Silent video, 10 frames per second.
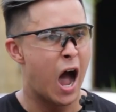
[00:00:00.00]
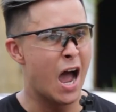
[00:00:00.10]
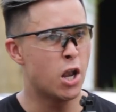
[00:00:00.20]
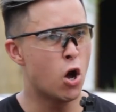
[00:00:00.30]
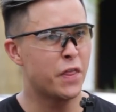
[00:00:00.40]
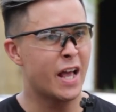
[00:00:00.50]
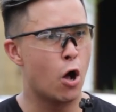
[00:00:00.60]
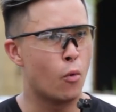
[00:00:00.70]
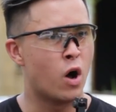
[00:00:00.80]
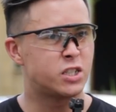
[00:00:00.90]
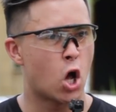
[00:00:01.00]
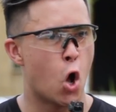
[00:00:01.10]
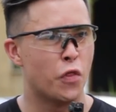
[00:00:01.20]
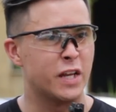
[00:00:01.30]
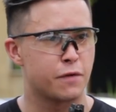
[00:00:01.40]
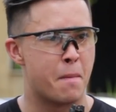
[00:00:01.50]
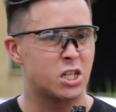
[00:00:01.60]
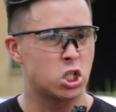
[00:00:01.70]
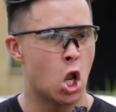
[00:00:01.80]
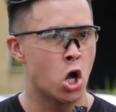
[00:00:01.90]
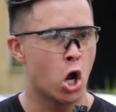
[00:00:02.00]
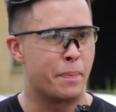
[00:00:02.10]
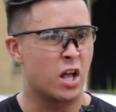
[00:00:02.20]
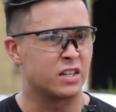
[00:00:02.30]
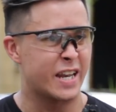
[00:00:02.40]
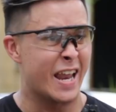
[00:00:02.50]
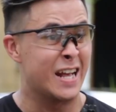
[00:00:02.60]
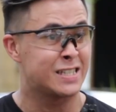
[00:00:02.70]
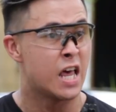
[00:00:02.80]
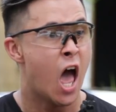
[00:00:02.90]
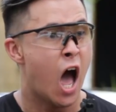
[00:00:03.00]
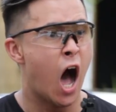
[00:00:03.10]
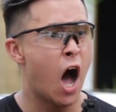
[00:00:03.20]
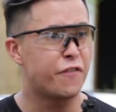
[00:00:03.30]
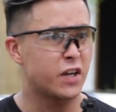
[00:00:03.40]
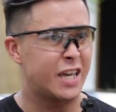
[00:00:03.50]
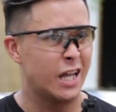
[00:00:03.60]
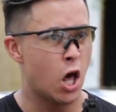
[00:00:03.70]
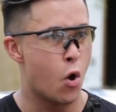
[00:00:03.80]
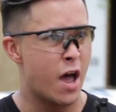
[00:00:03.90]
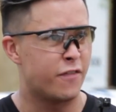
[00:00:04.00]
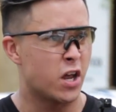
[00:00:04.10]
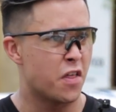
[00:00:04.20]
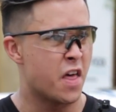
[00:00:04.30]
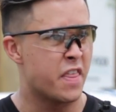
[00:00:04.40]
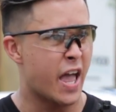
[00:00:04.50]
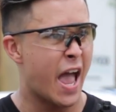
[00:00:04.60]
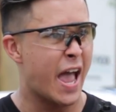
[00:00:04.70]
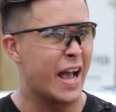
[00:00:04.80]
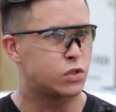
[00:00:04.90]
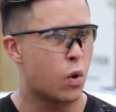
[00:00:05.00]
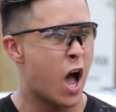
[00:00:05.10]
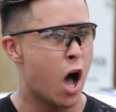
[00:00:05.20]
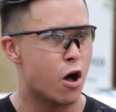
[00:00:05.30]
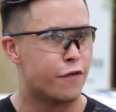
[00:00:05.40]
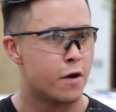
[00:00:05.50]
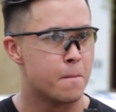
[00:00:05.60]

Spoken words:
I don't think I'll want to hold this for much longer because it is half a kilo heavier than the AA-12